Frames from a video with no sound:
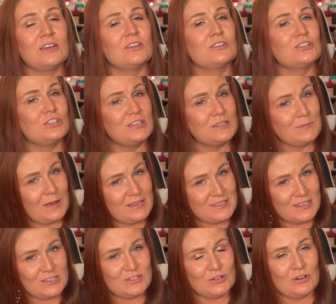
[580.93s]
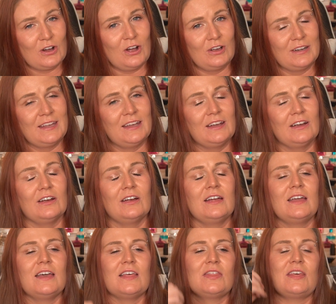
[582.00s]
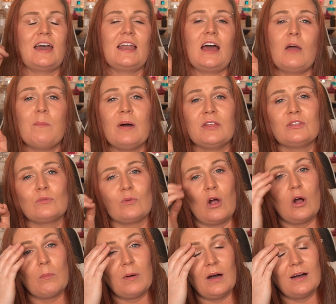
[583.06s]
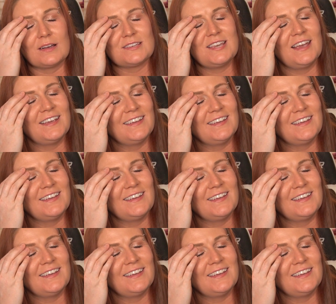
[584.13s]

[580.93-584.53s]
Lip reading: she's my sister on here, that I bought the wrong box.